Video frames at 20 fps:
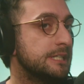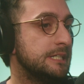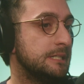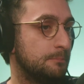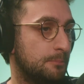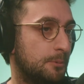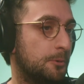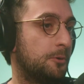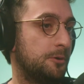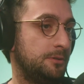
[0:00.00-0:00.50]

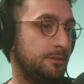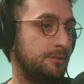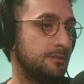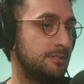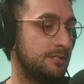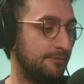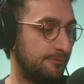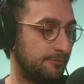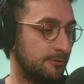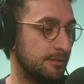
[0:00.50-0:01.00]
important
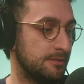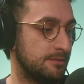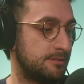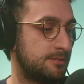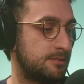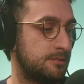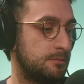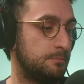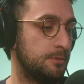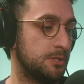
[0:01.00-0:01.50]

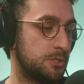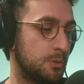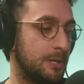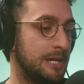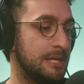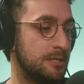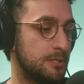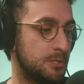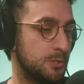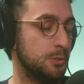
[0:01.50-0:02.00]
difference
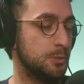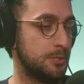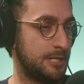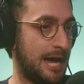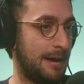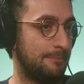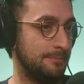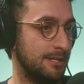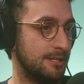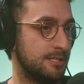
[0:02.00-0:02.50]
between the two
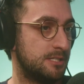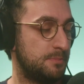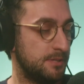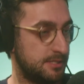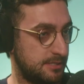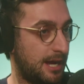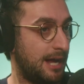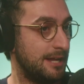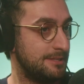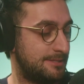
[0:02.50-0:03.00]
cabinets,
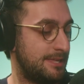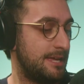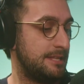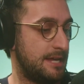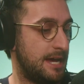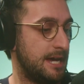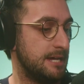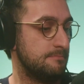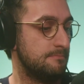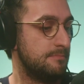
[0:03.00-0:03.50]
besides their
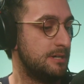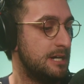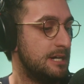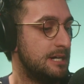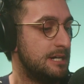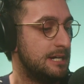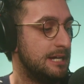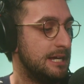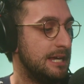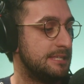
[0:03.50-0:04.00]
name,
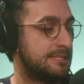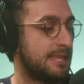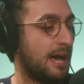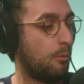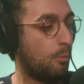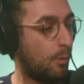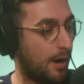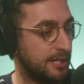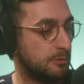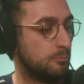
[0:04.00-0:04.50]
is
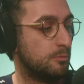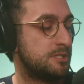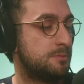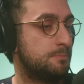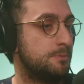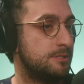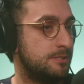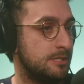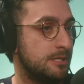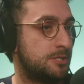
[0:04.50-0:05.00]
that one was
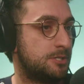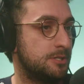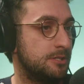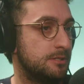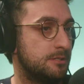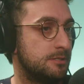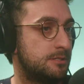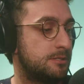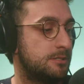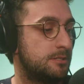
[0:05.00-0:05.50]

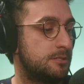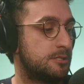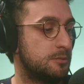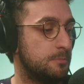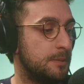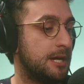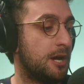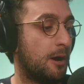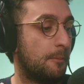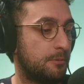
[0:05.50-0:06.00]
positioned to
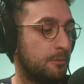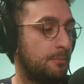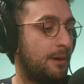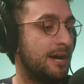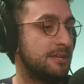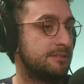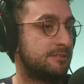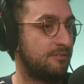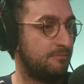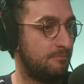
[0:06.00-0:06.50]
be
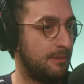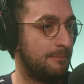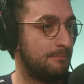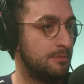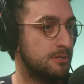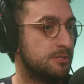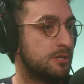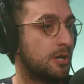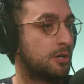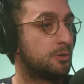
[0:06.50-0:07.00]
comprised of
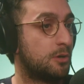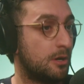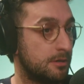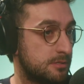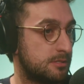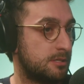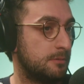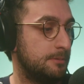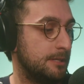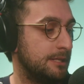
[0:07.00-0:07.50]
members
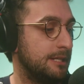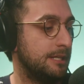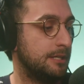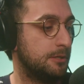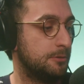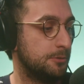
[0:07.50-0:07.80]
across the political